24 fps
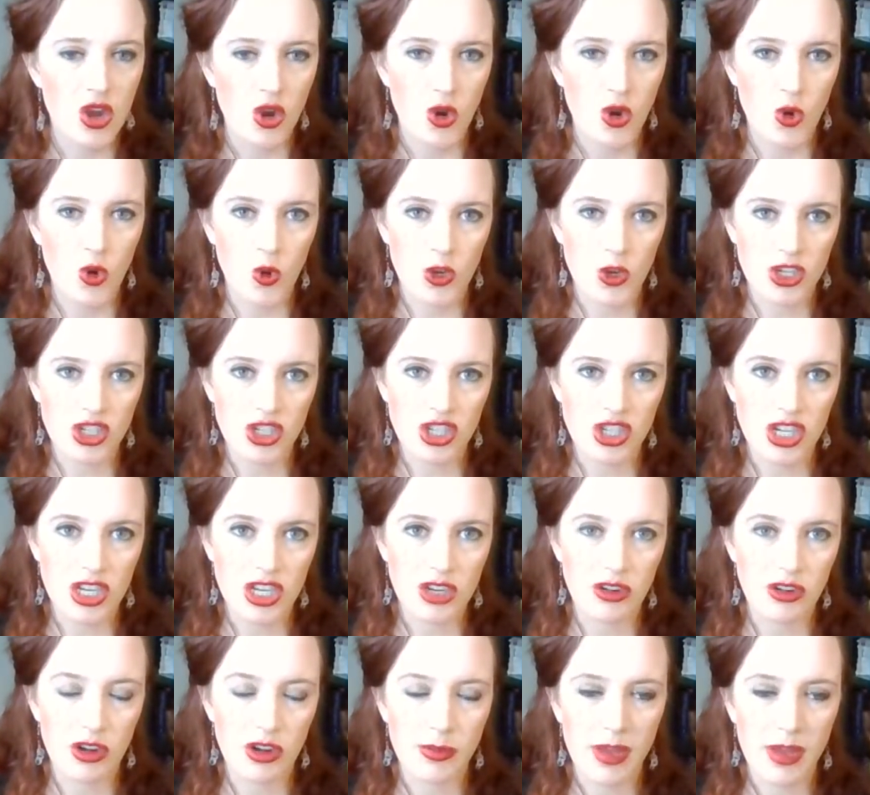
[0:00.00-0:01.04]

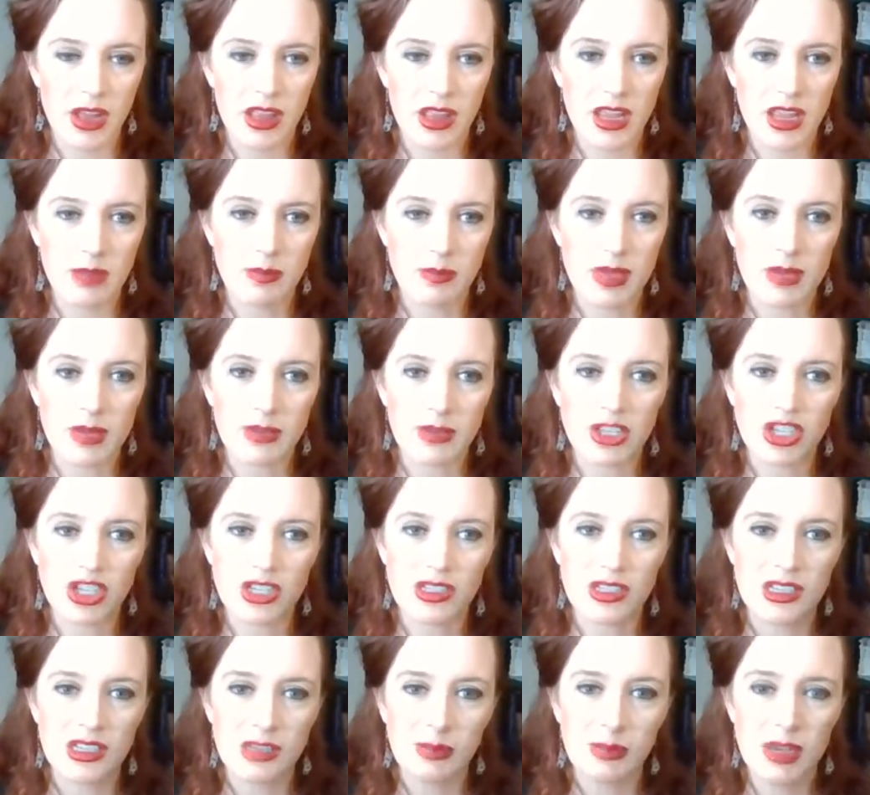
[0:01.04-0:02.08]
Christian or about like baby
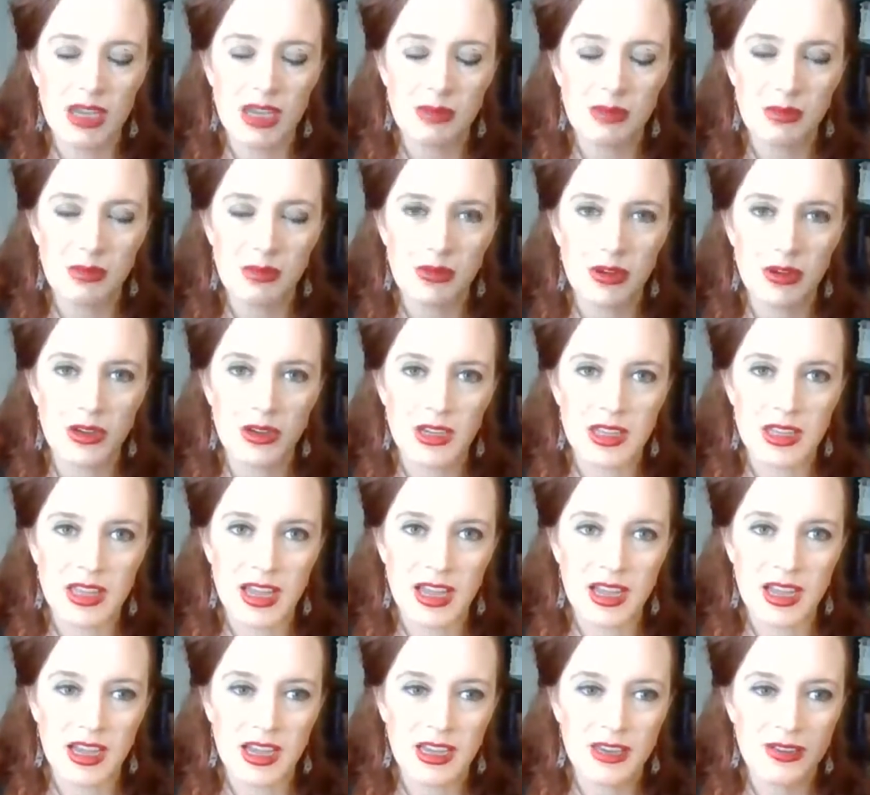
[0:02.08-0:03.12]
Jesus being born and
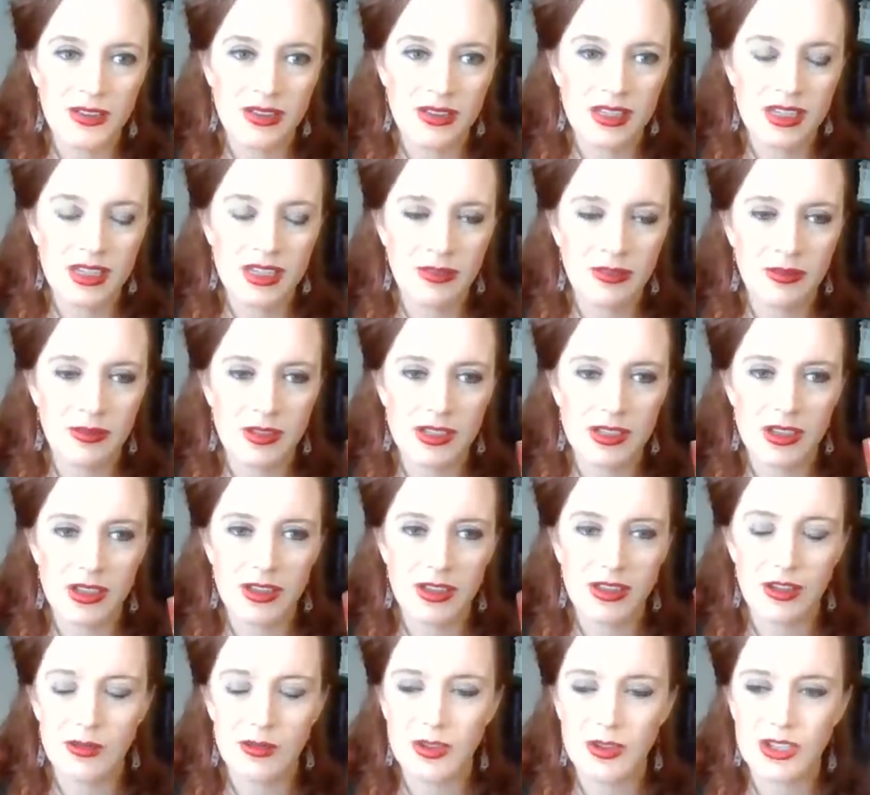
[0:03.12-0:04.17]
that kind of stuff was all
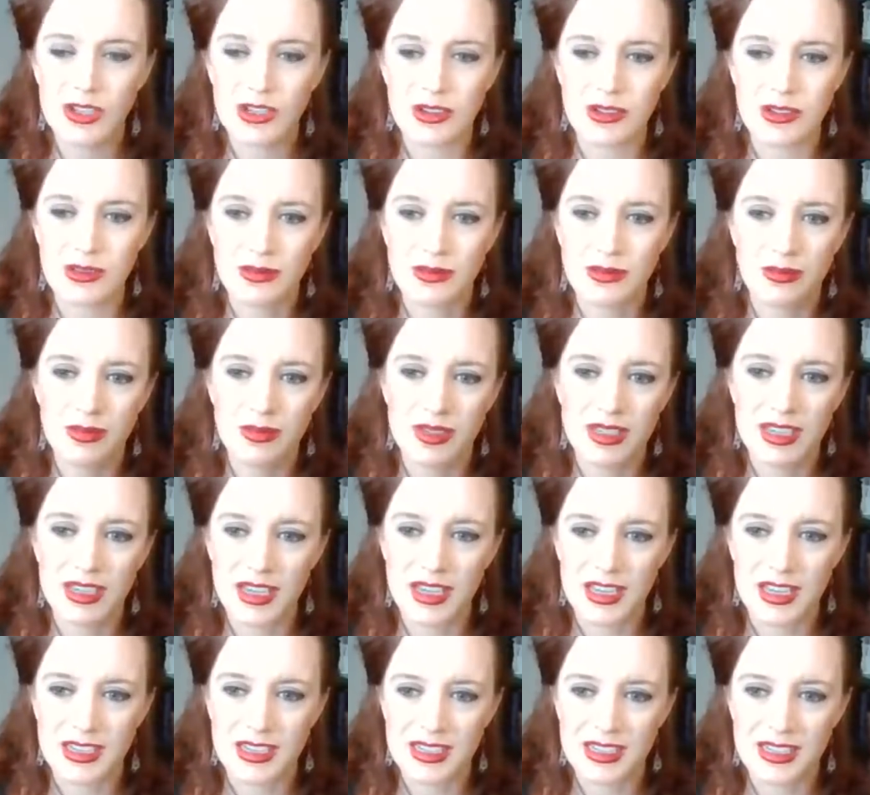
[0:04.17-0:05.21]
the original
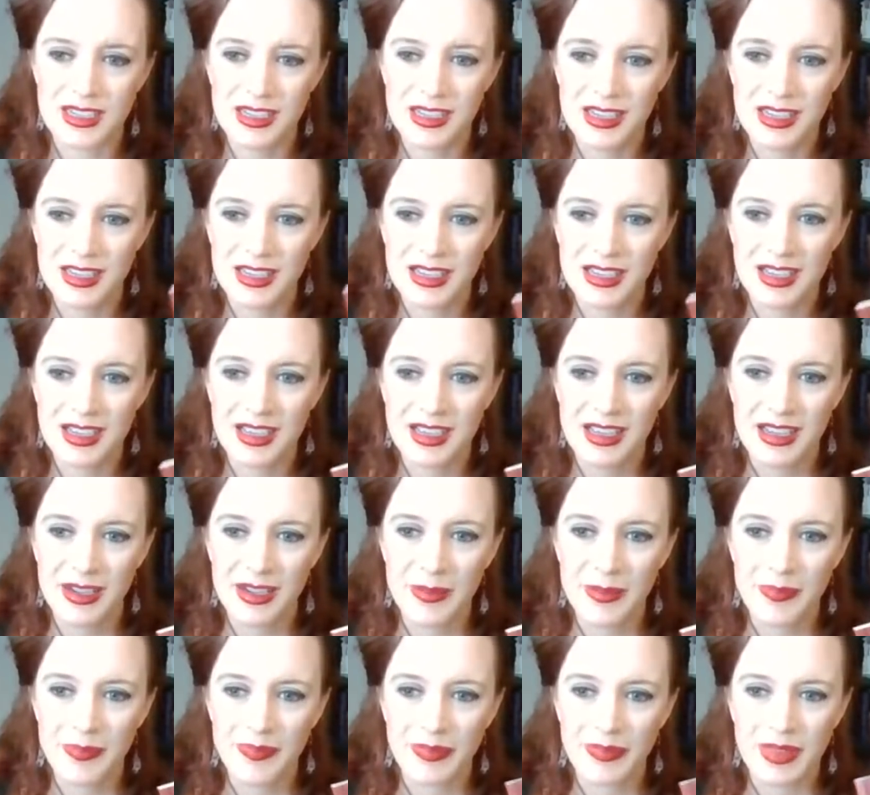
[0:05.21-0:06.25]
Dickens.
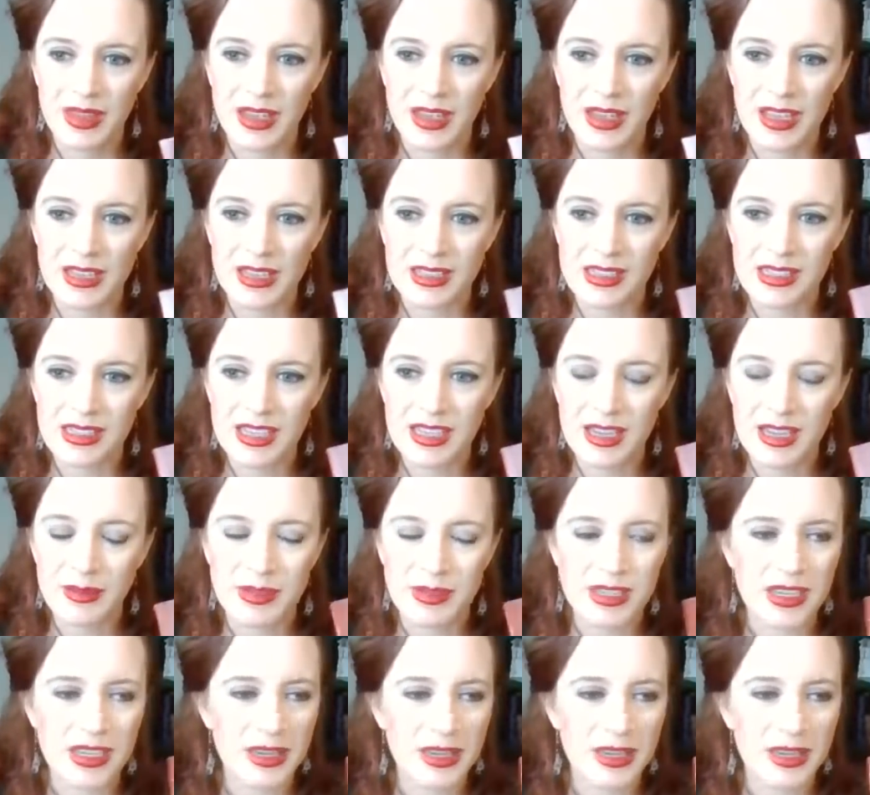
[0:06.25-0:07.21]
It seemed